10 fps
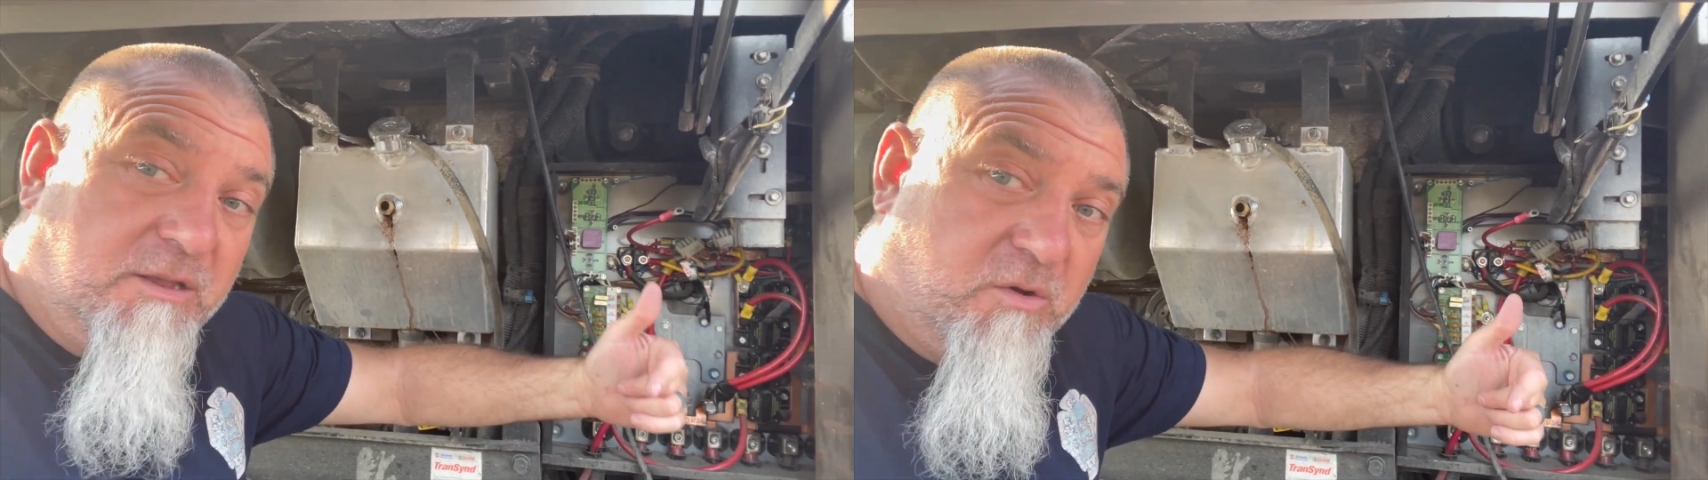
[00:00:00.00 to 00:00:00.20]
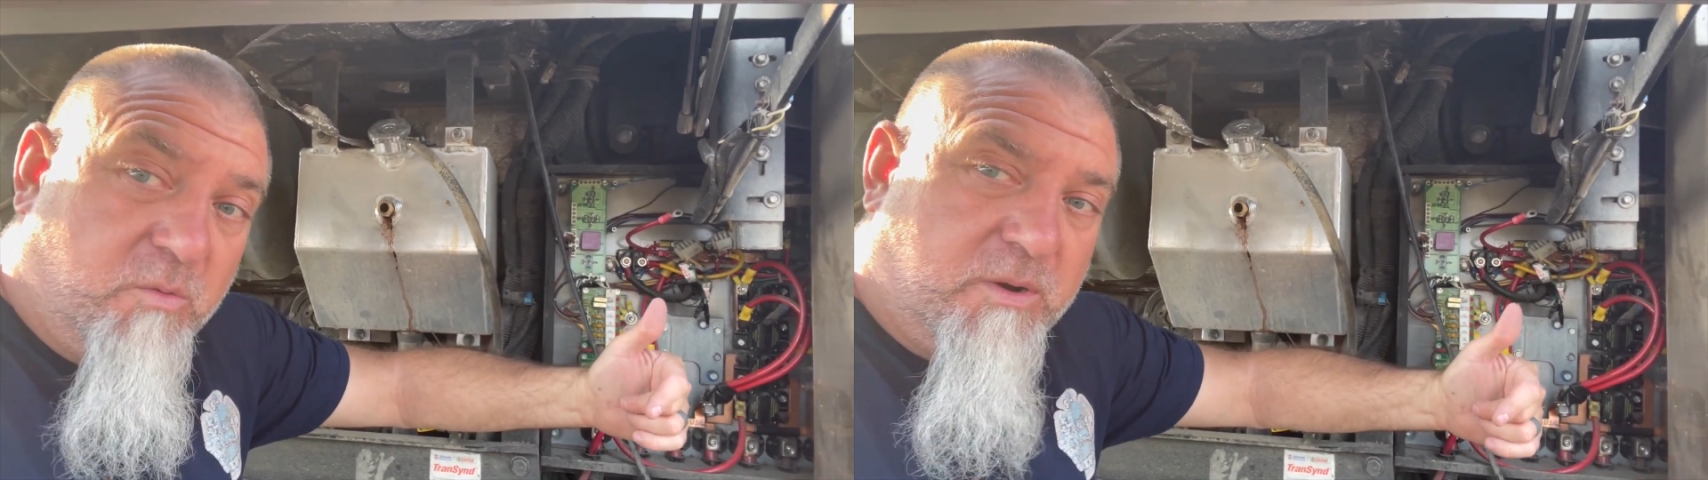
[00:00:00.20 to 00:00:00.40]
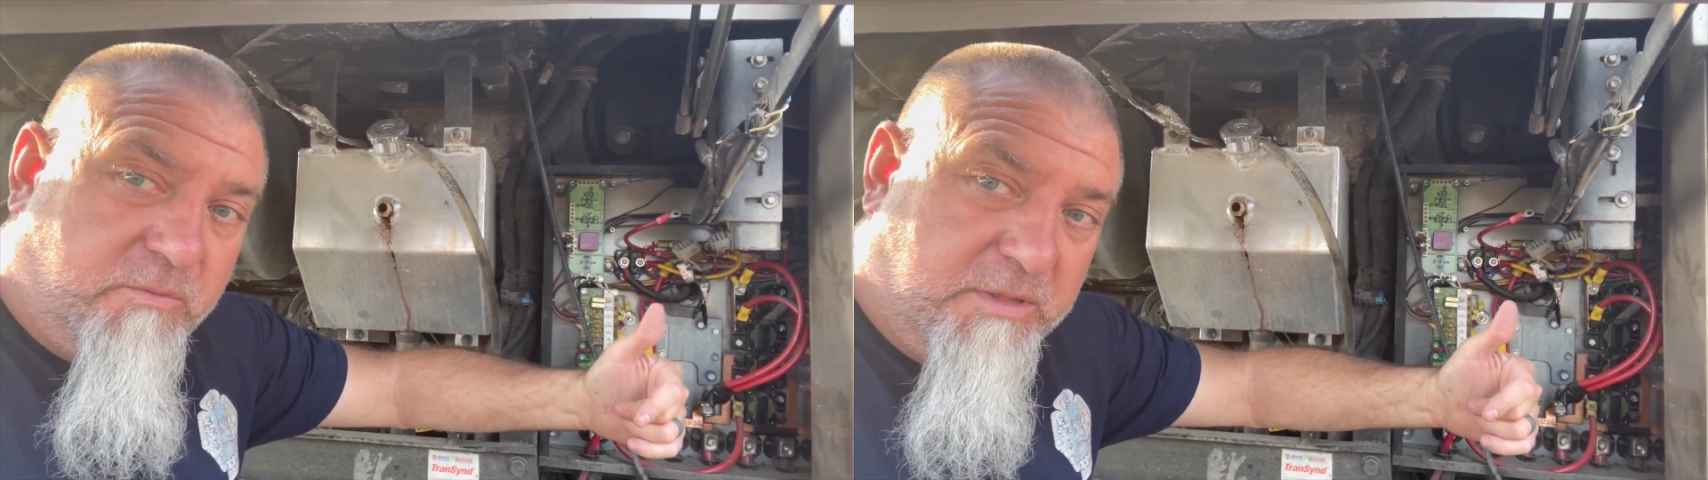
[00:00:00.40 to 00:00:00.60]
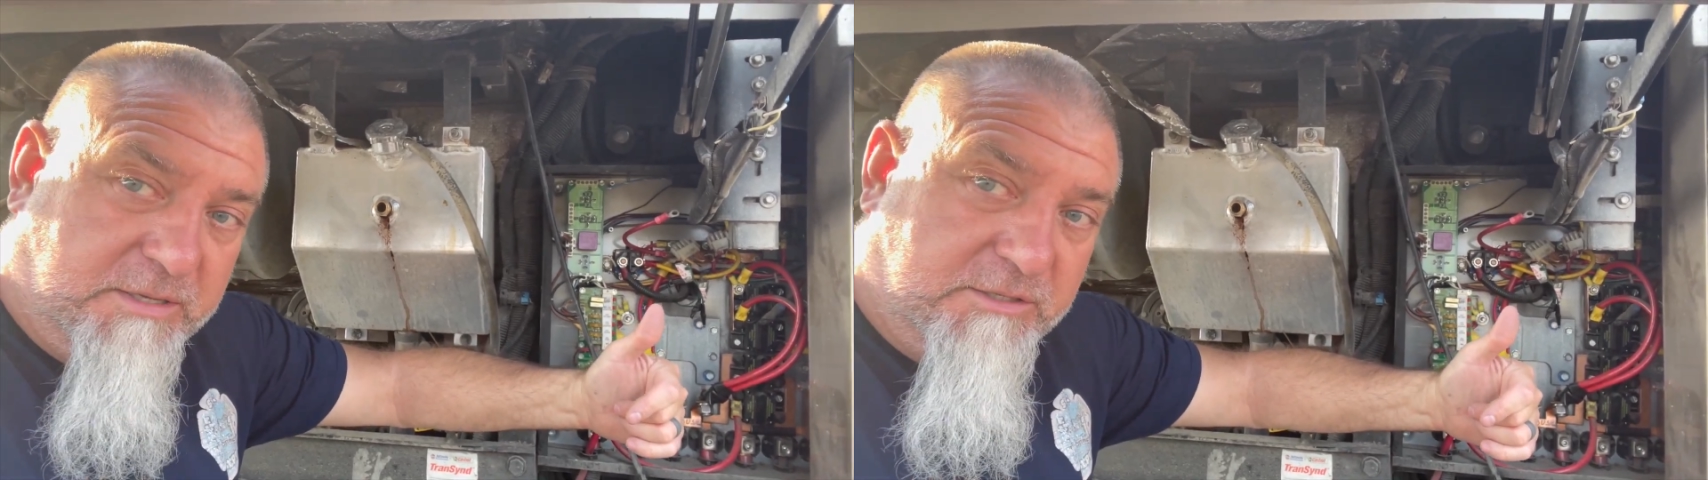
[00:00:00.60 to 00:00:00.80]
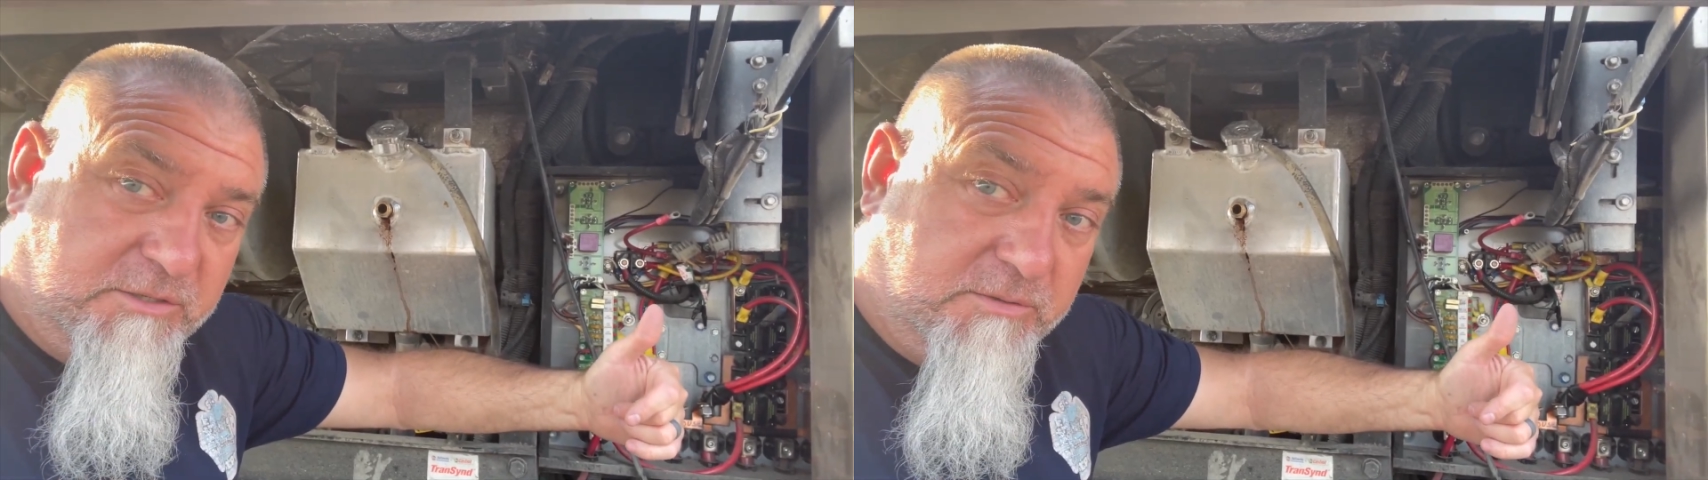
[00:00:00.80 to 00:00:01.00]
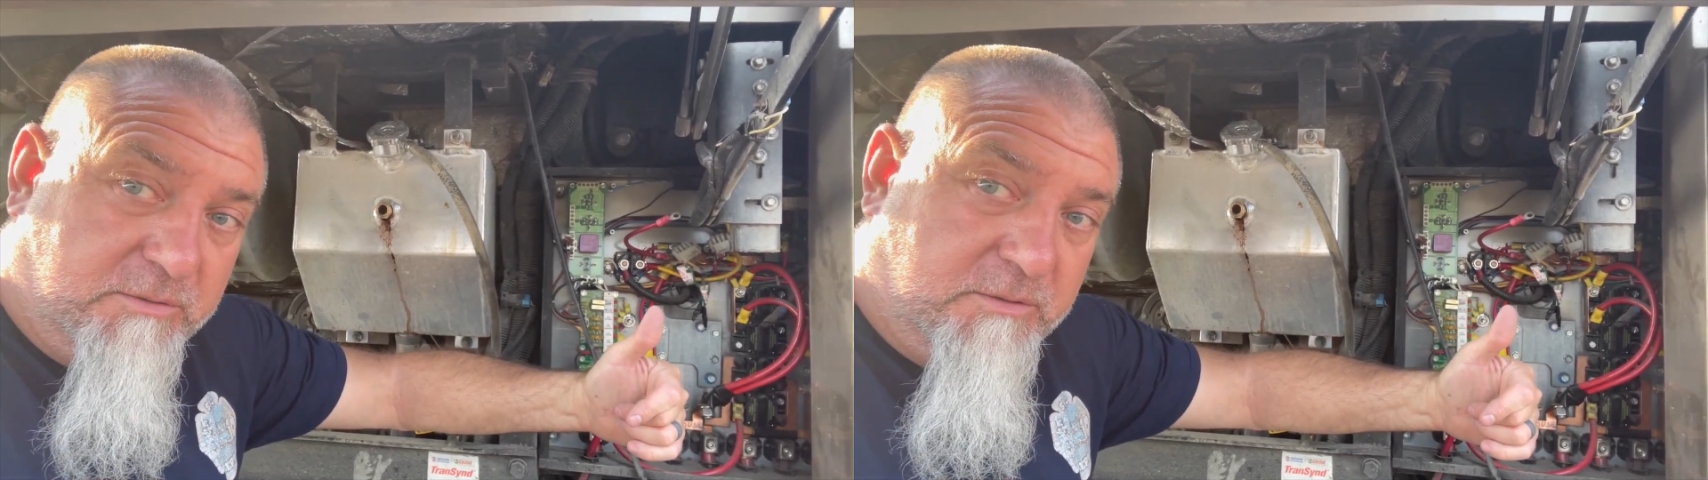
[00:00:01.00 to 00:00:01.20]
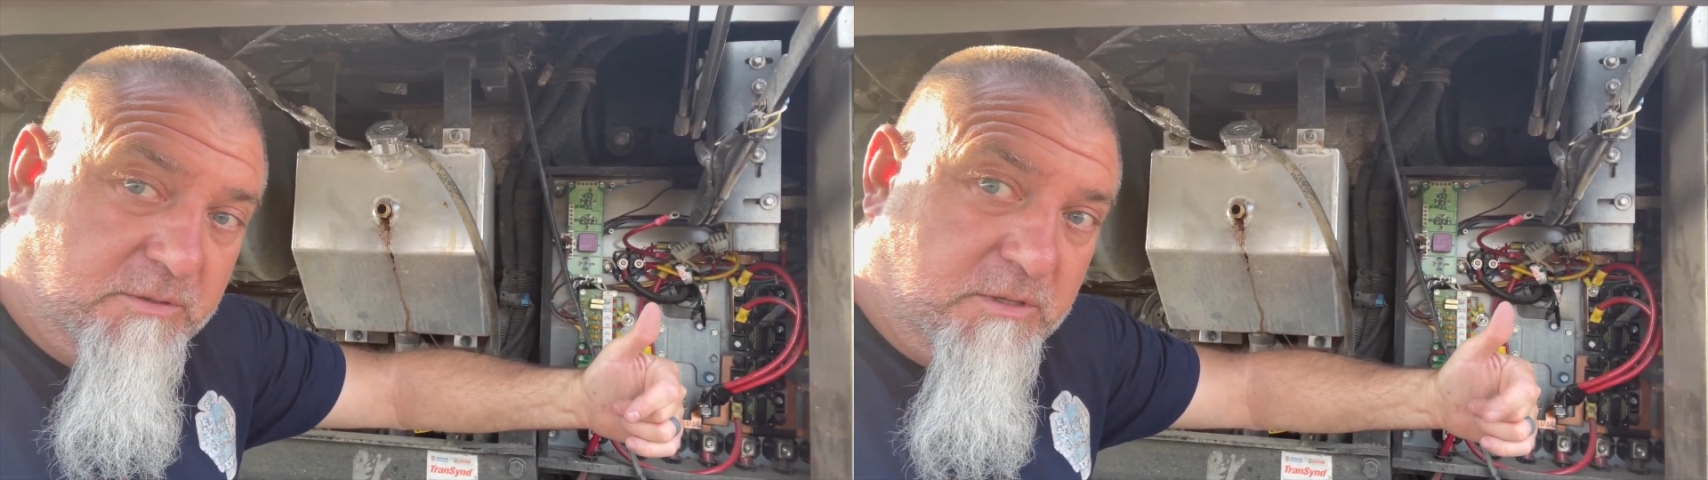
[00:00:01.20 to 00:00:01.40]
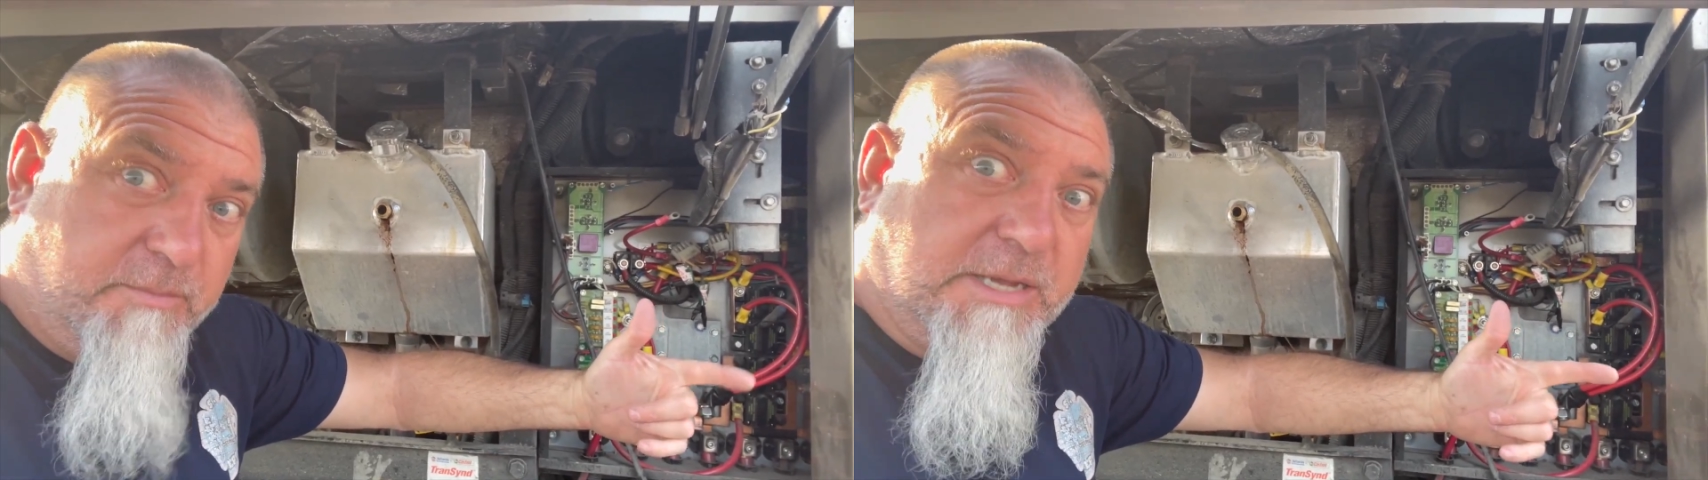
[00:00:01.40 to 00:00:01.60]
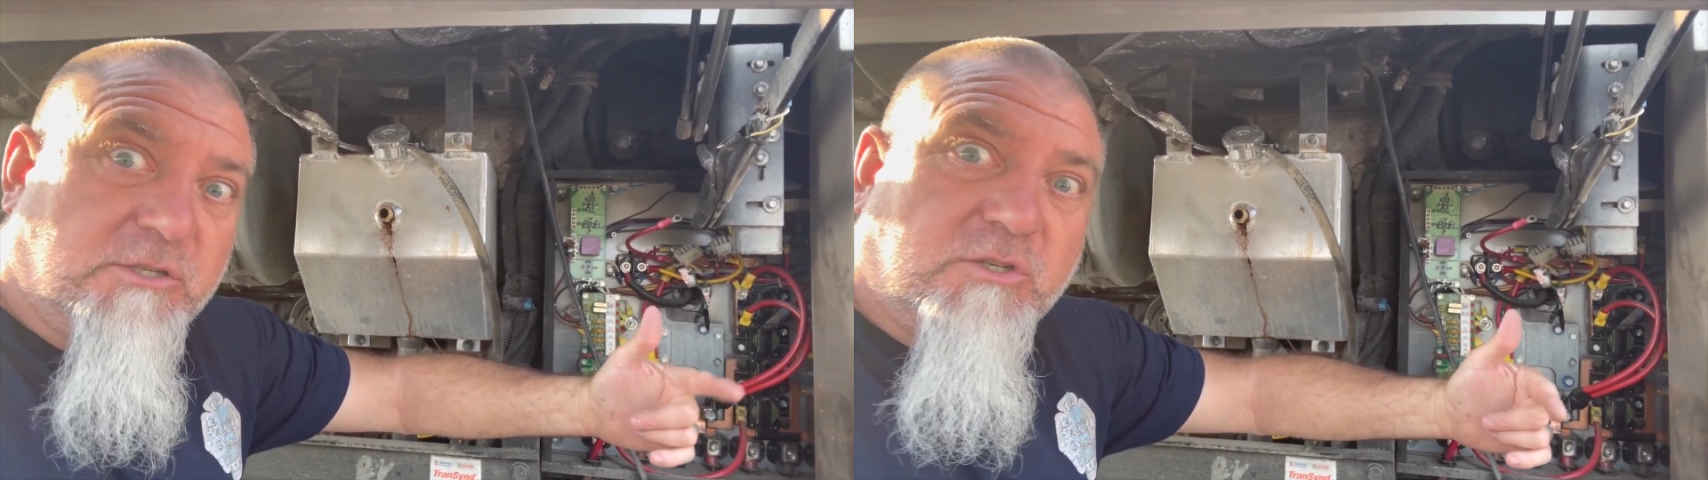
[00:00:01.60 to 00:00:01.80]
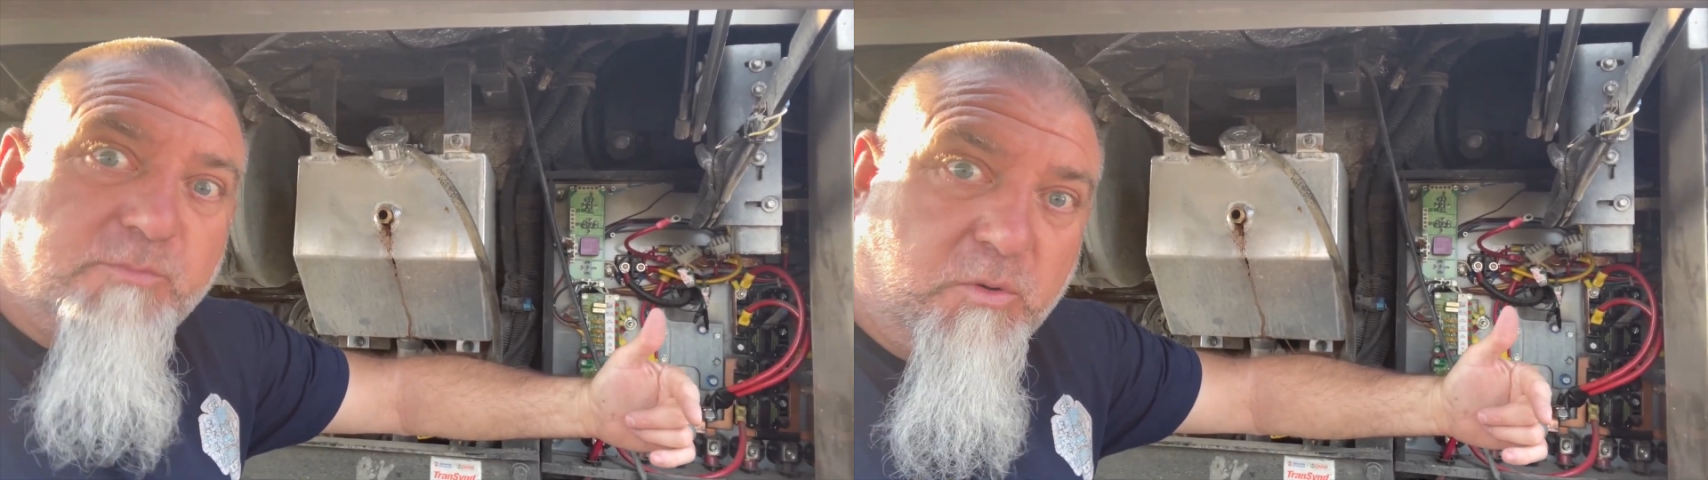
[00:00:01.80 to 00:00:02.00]
you don't want to release the
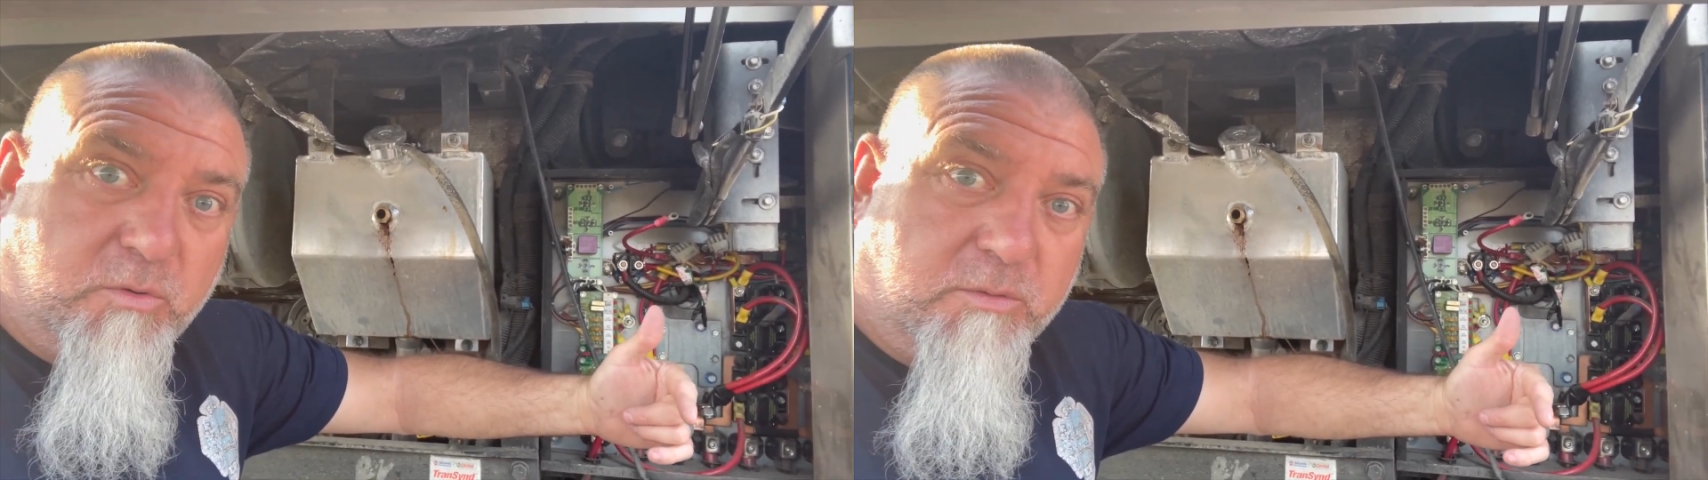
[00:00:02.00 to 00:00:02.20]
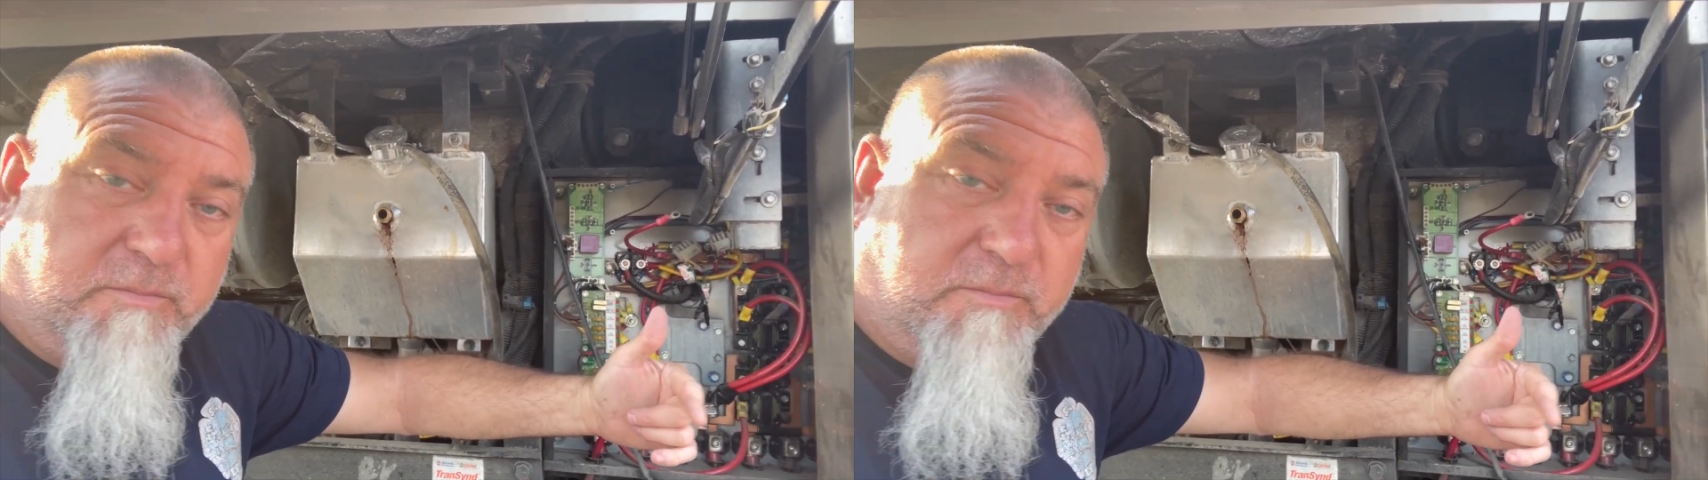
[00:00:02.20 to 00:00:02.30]
magic smoke.